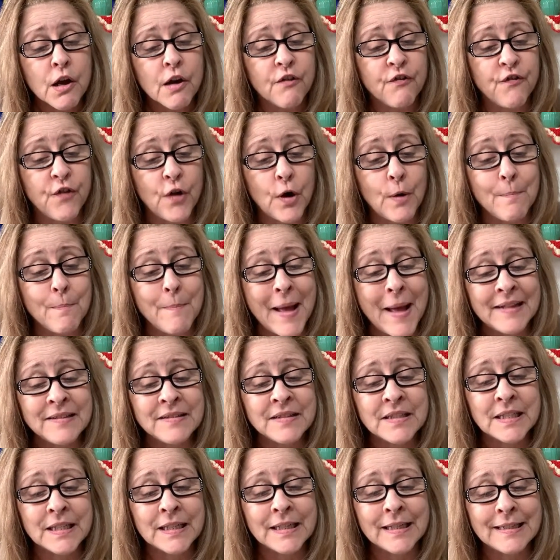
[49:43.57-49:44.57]

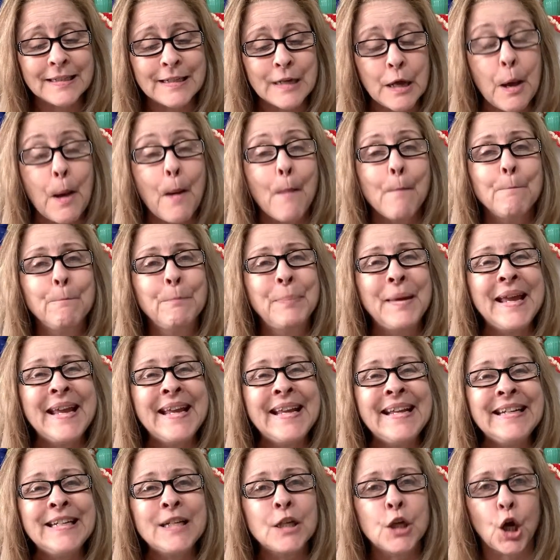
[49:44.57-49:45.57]
fermented
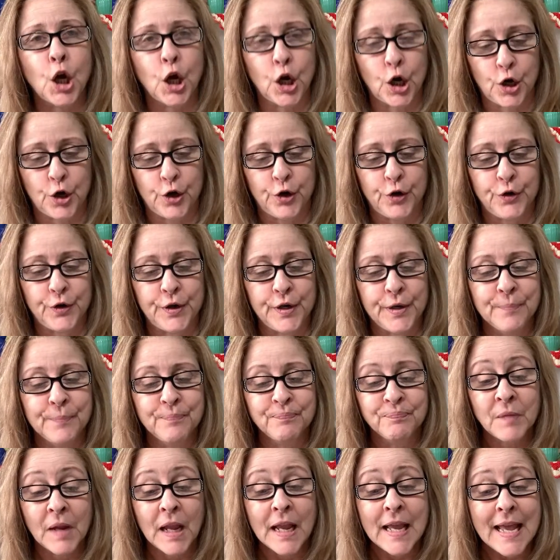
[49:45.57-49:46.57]
bean curd.
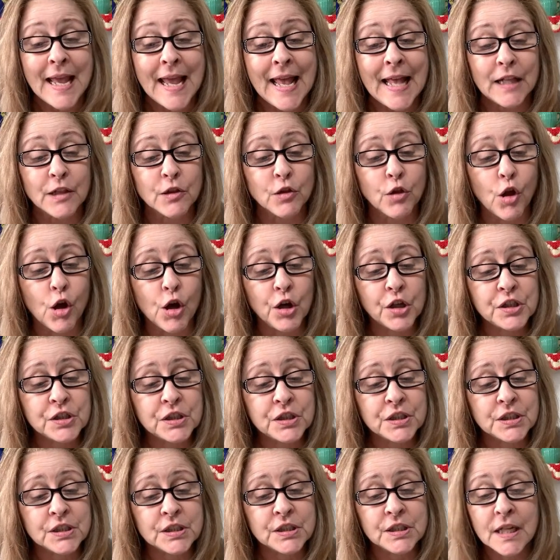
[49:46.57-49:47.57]
It
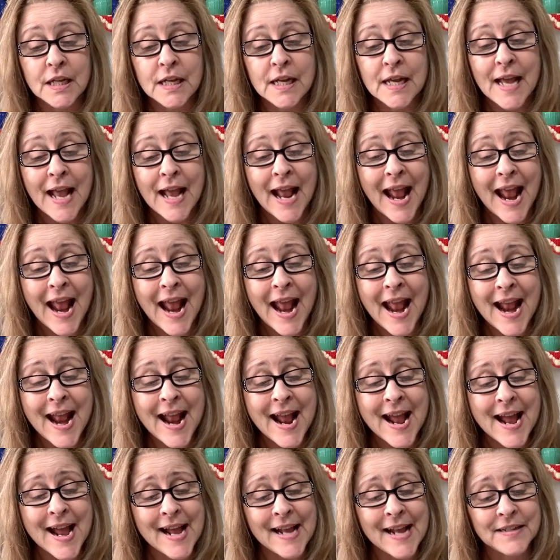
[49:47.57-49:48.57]
looks
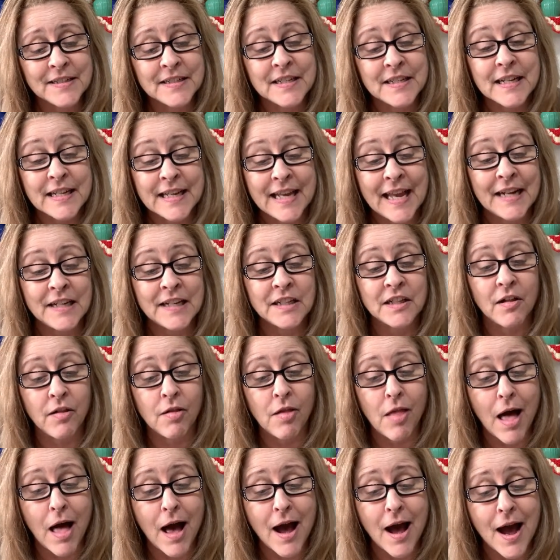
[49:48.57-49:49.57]
and can
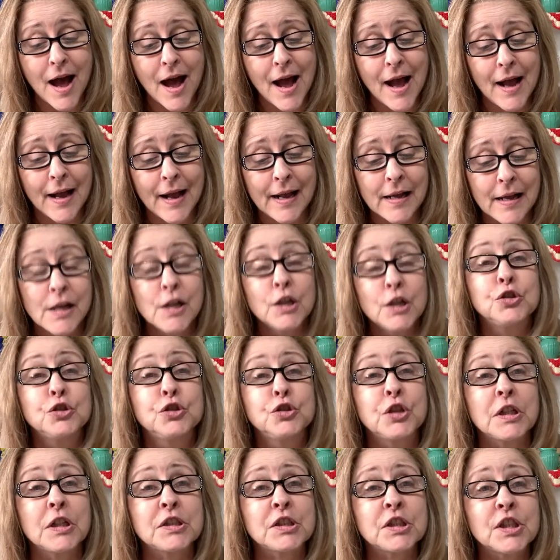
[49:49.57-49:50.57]
clog
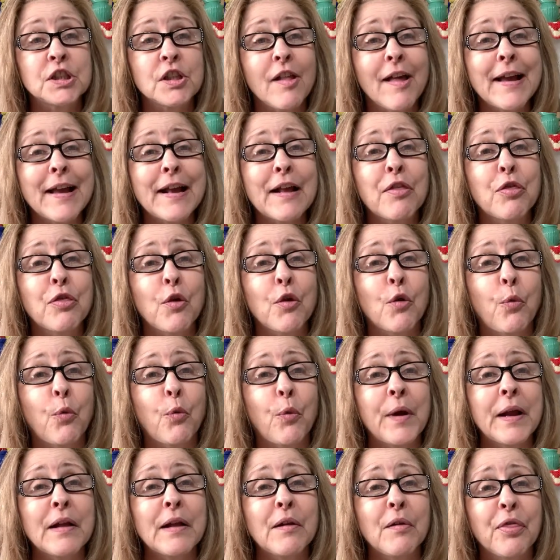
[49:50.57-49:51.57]
just like the
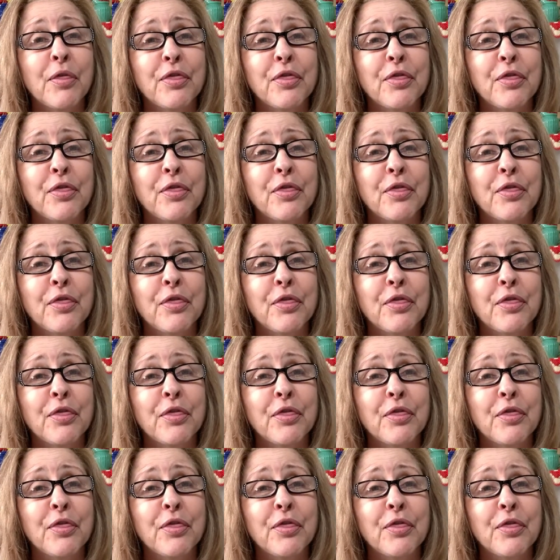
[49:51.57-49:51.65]
real